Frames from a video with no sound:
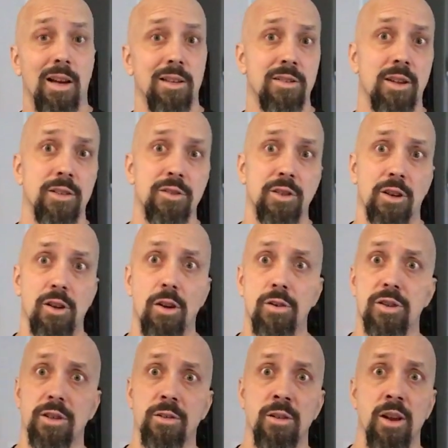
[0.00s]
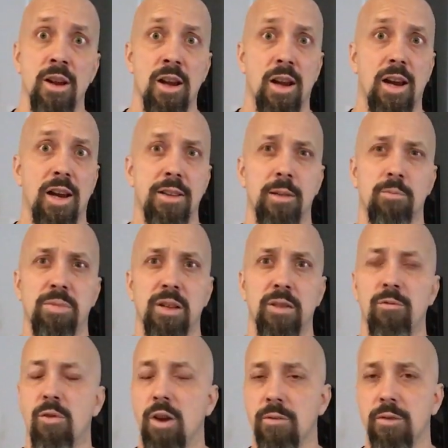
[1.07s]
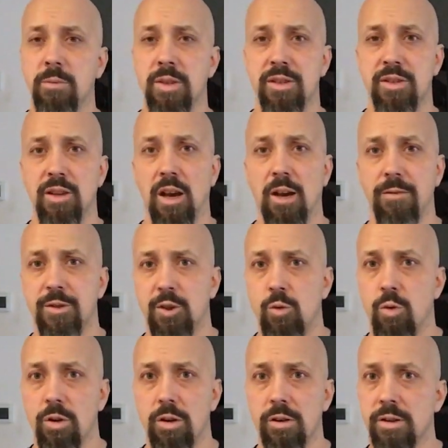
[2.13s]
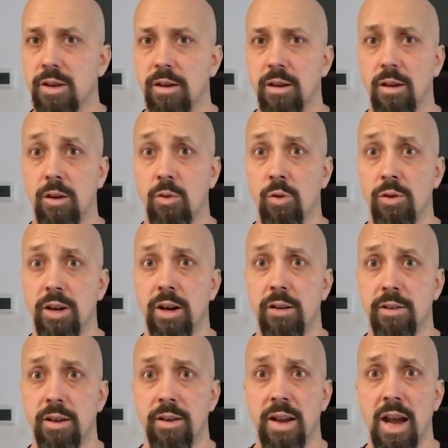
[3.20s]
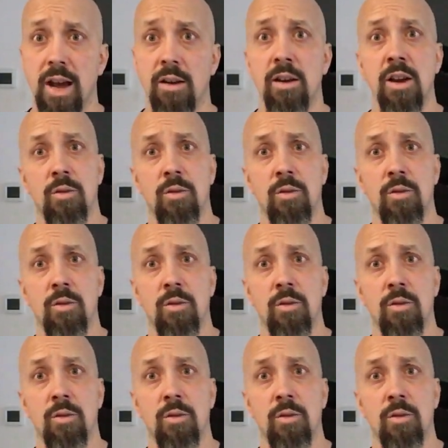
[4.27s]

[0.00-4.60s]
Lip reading: His sons are coaching. They believe one of them is the offensive coordinator there now.